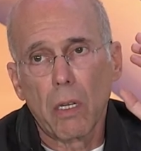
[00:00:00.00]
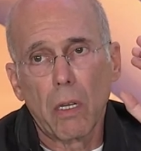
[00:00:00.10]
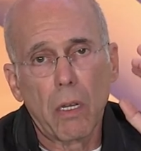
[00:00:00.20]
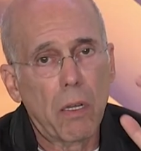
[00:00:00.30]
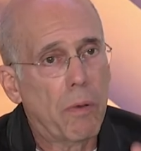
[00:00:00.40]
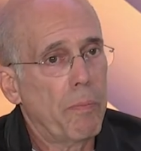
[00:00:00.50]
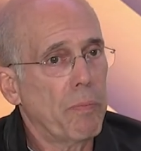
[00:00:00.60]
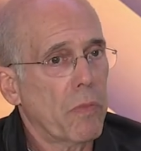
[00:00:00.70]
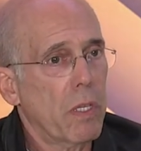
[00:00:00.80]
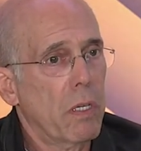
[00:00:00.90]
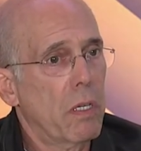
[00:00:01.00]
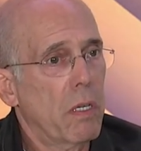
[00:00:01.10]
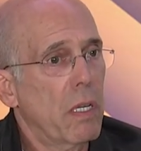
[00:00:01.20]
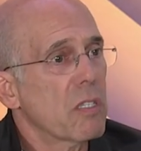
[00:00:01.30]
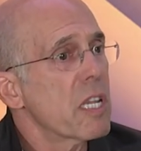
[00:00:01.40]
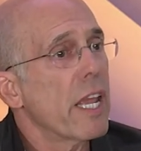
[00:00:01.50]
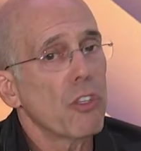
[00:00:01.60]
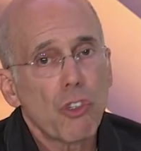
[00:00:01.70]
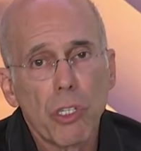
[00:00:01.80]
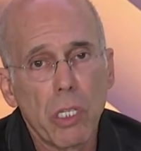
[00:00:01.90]
um, uh,
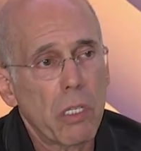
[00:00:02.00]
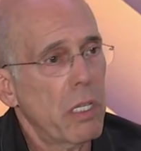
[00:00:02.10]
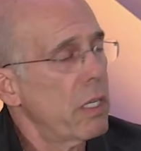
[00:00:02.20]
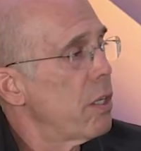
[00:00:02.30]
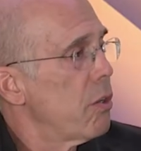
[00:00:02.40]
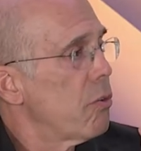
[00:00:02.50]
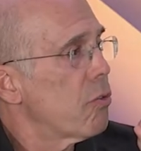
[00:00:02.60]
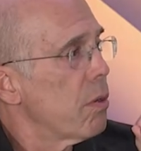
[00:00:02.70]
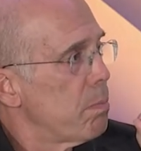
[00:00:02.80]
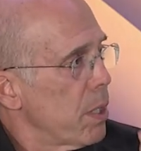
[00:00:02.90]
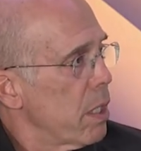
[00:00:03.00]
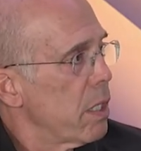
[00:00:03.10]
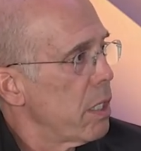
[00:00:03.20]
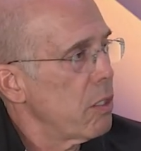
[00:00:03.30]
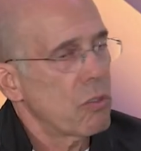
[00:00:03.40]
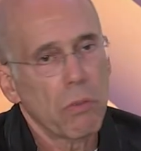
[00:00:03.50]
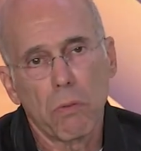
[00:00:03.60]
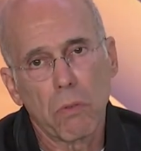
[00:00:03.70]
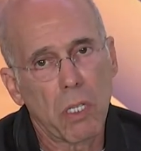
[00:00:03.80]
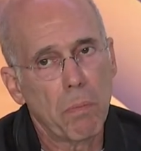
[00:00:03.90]
attention, his ability
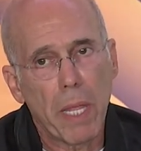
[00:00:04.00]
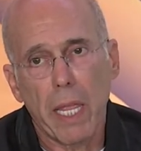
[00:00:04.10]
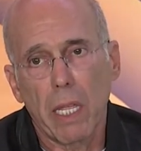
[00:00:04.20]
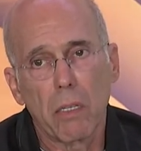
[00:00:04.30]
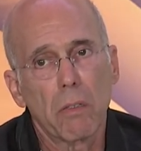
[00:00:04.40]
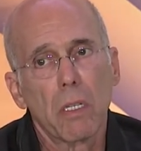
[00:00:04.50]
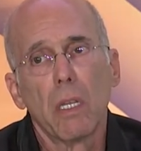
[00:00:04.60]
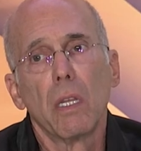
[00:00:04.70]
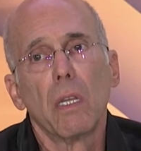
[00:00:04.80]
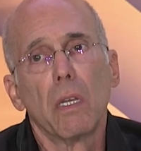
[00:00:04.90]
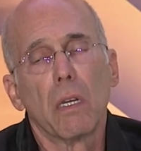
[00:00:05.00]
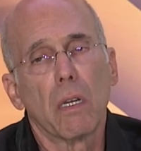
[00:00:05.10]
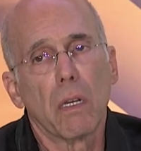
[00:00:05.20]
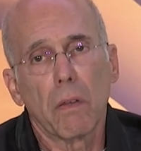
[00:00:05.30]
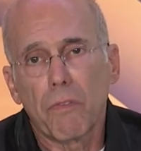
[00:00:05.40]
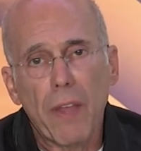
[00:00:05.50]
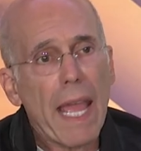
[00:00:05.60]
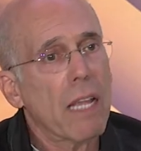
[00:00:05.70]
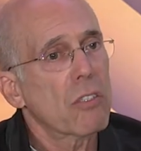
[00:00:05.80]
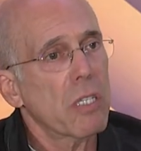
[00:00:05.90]
to command uh,
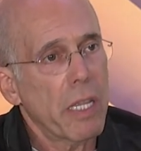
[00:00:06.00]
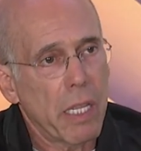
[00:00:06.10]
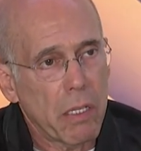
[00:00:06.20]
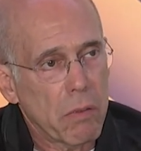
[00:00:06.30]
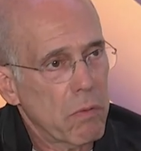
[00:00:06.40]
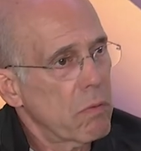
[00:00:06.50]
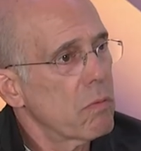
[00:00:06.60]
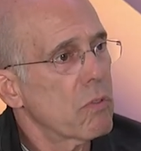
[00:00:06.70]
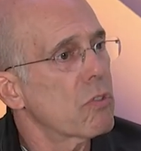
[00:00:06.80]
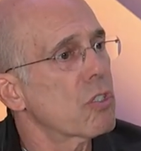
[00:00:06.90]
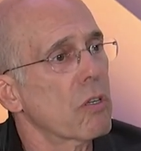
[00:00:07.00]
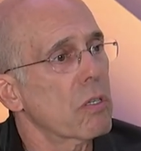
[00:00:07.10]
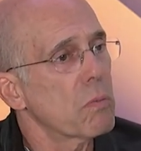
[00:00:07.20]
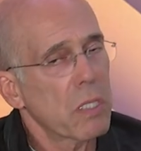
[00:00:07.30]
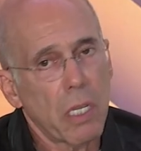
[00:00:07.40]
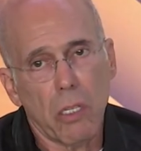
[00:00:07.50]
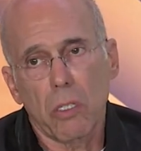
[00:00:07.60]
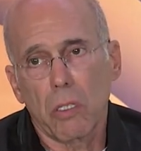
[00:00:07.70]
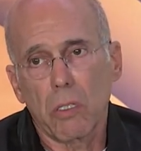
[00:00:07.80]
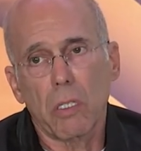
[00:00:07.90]
facts and
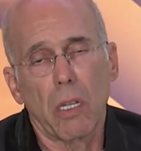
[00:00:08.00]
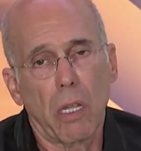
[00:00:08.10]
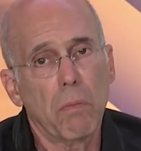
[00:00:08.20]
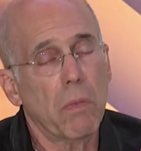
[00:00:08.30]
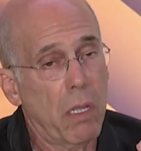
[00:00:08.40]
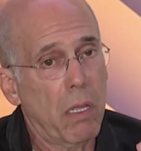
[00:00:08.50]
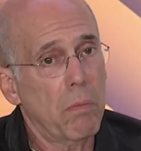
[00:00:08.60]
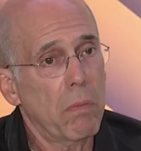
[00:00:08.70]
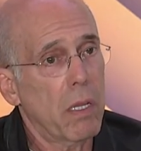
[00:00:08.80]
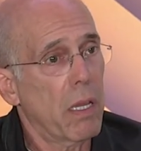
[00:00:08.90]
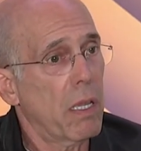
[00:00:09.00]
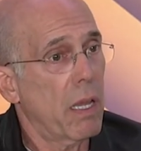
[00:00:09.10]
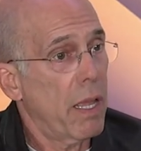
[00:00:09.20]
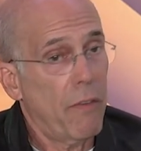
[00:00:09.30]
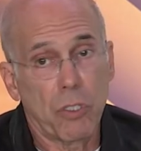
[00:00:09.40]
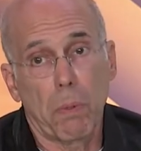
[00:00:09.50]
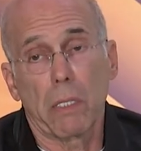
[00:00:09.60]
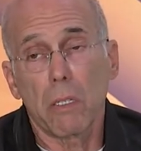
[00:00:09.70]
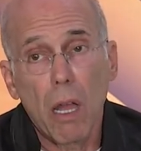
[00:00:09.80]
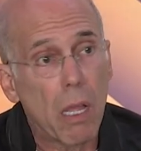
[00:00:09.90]
circumstances. I'm, I'm, I, I have
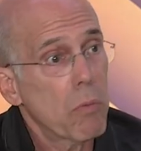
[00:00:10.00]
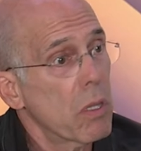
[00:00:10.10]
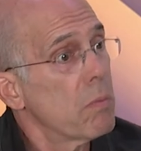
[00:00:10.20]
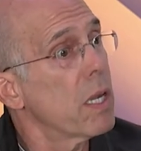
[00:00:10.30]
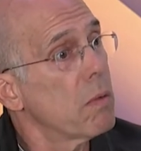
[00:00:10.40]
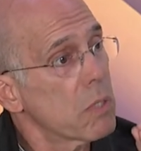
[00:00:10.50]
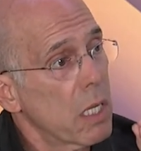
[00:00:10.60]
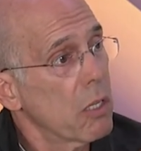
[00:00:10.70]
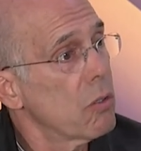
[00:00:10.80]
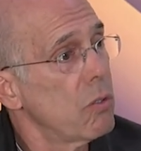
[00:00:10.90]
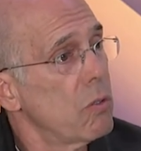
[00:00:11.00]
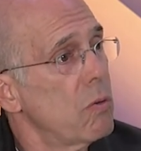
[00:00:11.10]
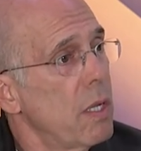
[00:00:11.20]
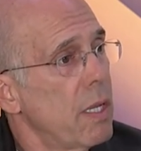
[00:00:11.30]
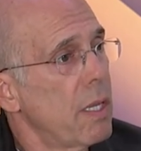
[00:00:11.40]
spent time with him, and I'm telling you,